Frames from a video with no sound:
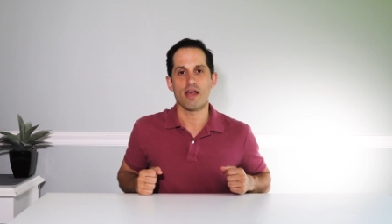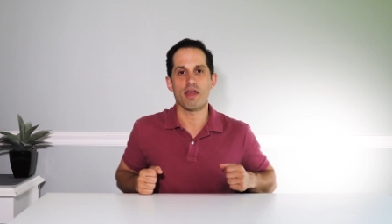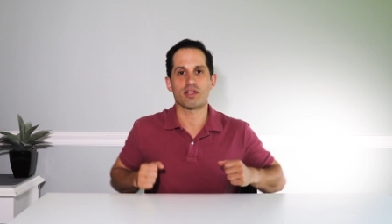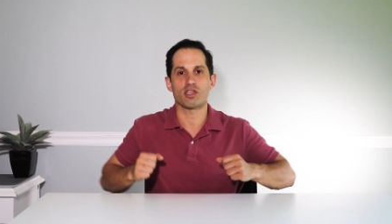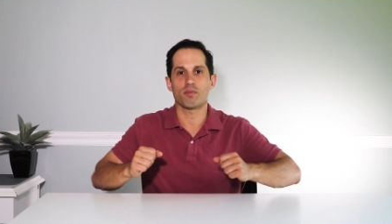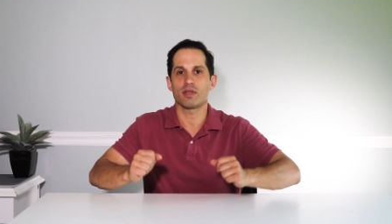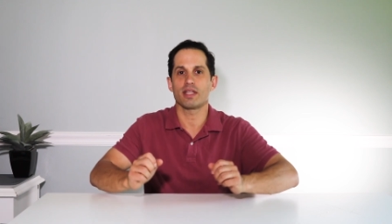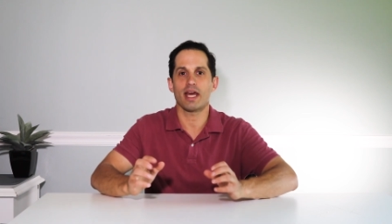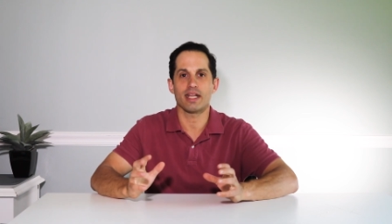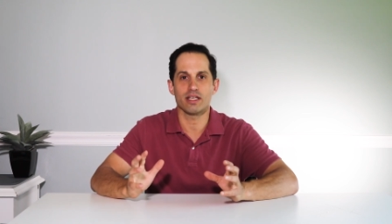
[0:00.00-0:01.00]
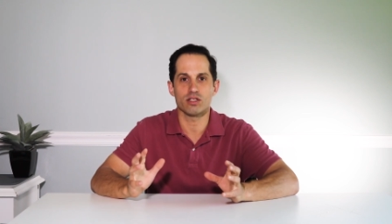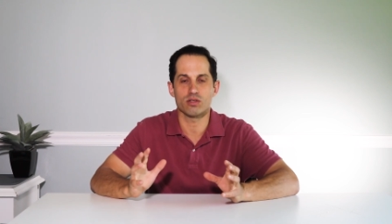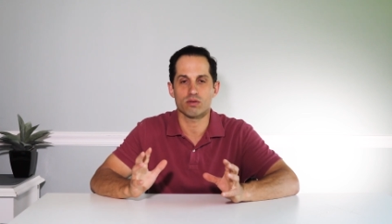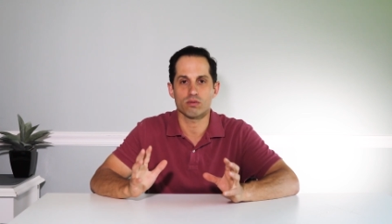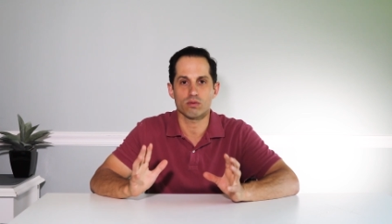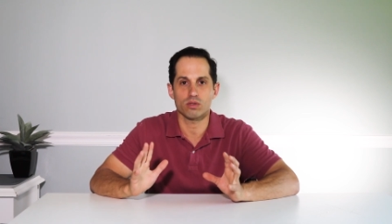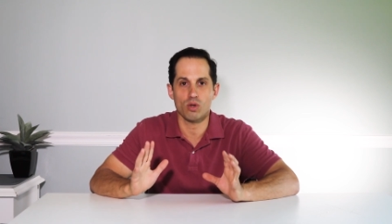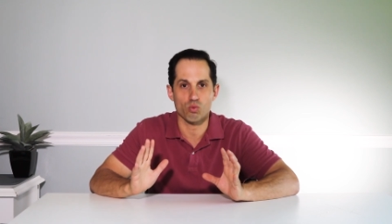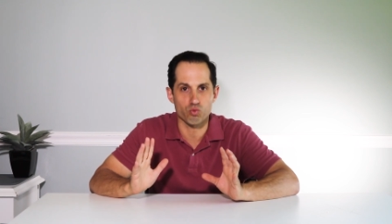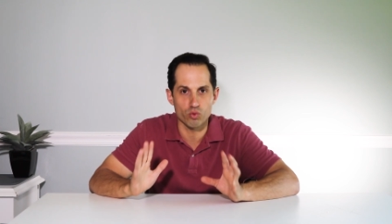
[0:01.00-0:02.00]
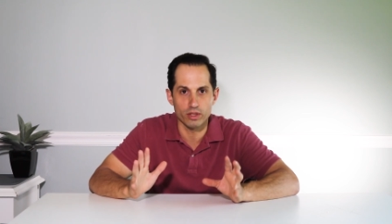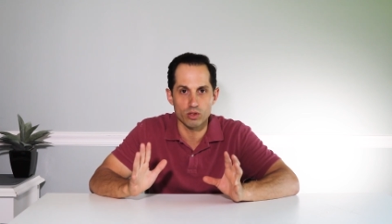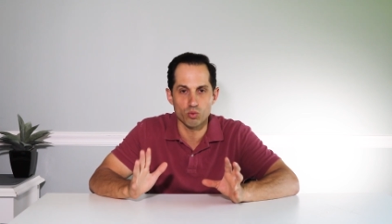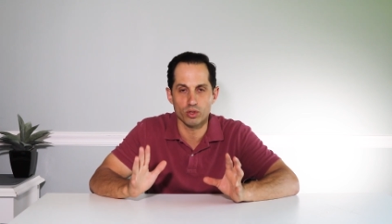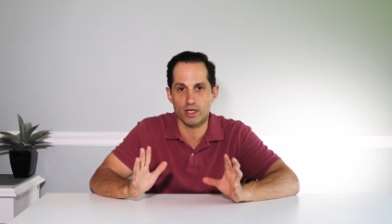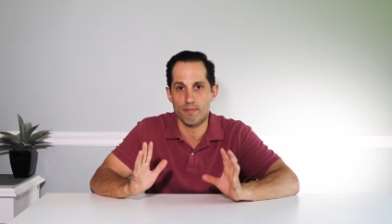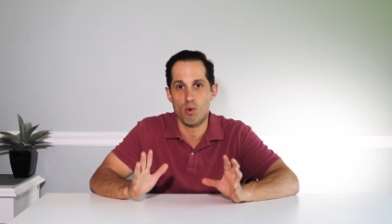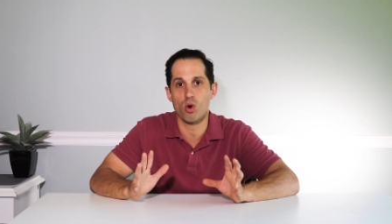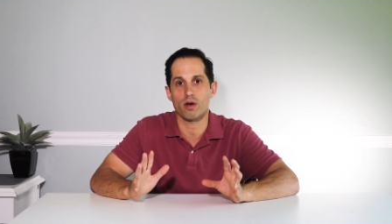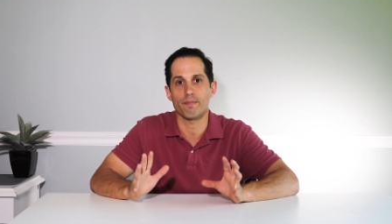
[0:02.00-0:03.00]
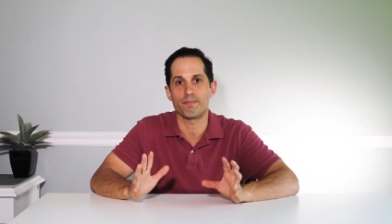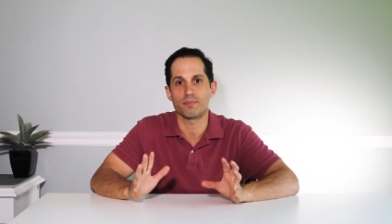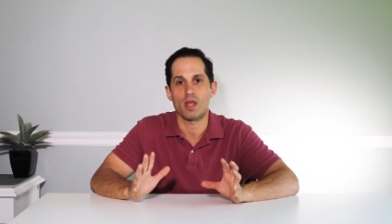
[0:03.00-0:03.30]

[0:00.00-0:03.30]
And that's something that is, you know, really, really important.